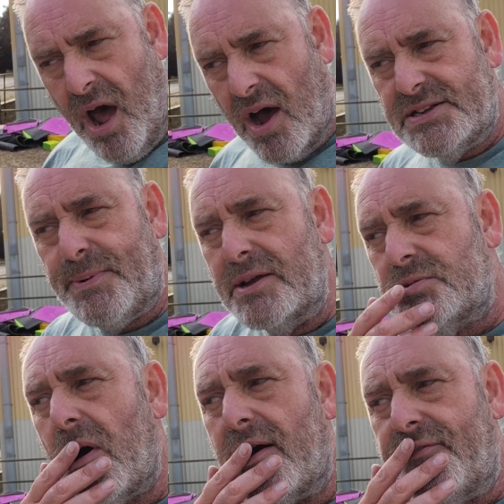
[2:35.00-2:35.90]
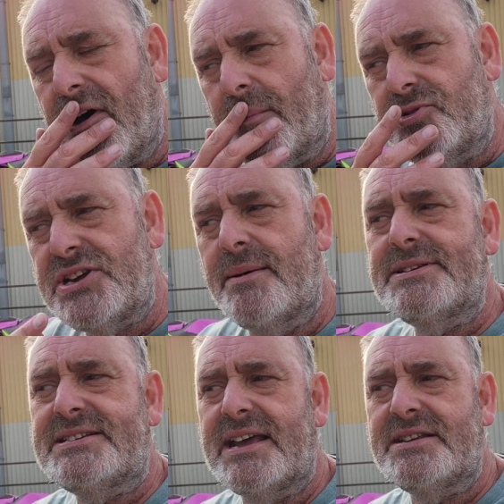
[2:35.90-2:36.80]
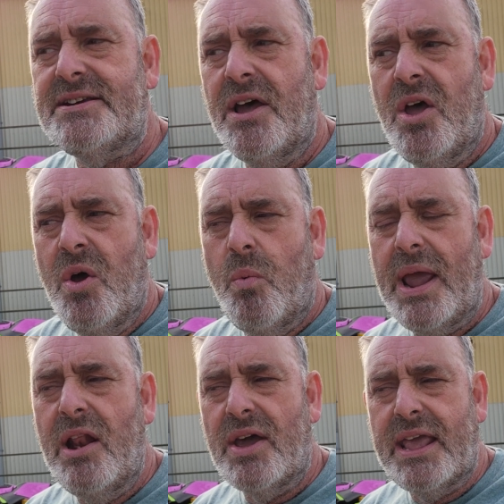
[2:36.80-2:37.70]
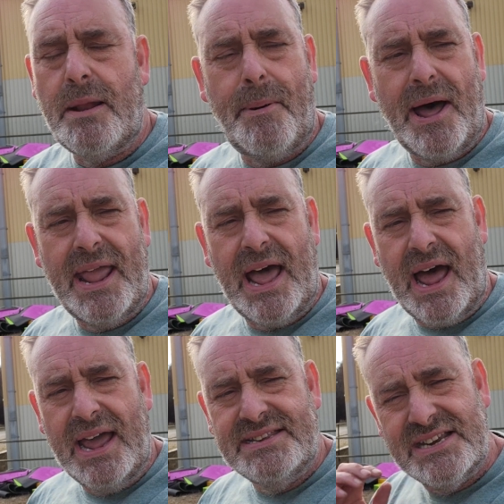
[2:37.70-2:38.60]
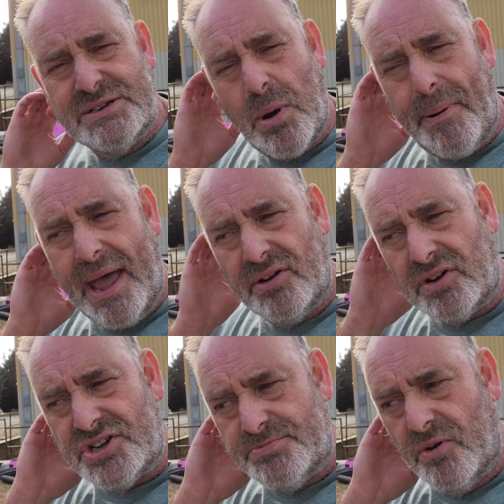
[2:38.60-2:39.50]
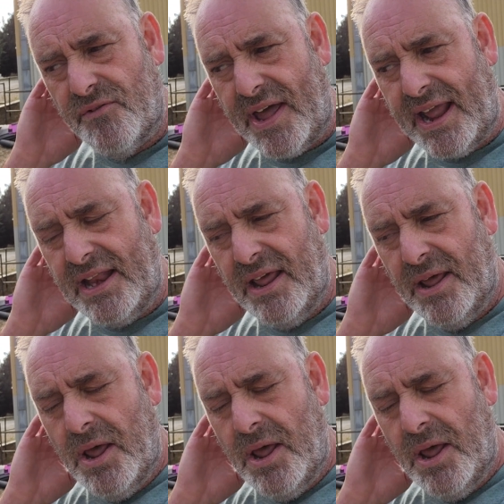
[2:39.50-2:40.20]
I spoke to our firm, Gemma said, we're looking to pay 80 to £1 on a small van,